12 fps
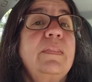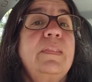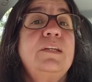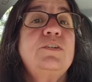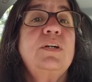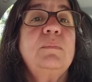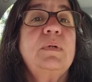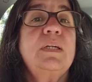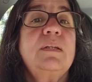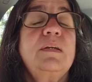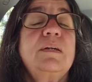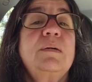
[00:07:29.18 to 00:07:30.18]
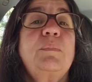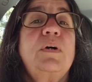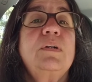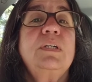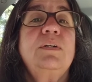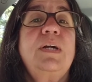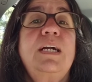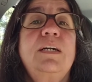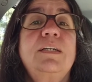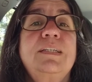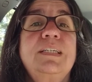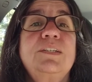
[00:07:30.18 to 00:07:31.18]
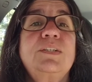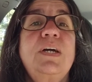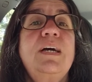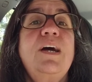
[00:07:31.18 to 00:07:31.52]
the German part of your heritage